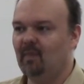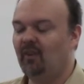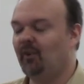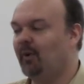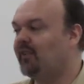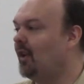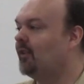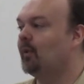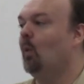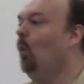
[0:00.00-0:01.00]
So he
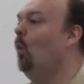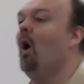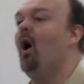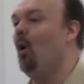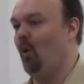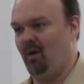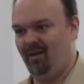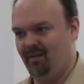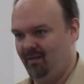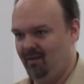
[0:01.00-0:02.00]
says, Woe
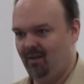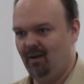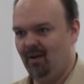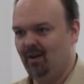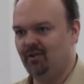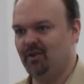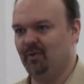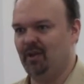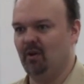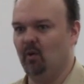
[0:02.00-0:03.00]
to
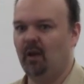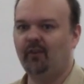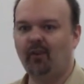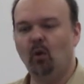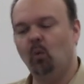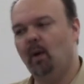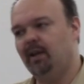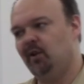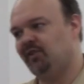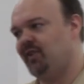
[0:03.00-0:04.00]
you. And so when
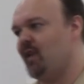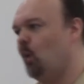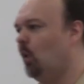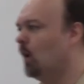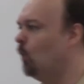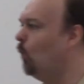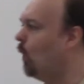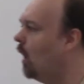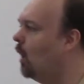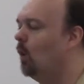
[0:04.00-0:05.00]
you see that word
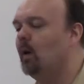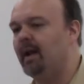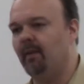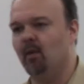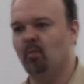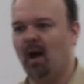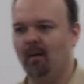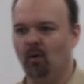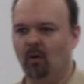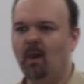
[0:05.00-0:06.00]
woe in the
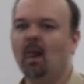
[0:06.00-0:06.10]
Bible,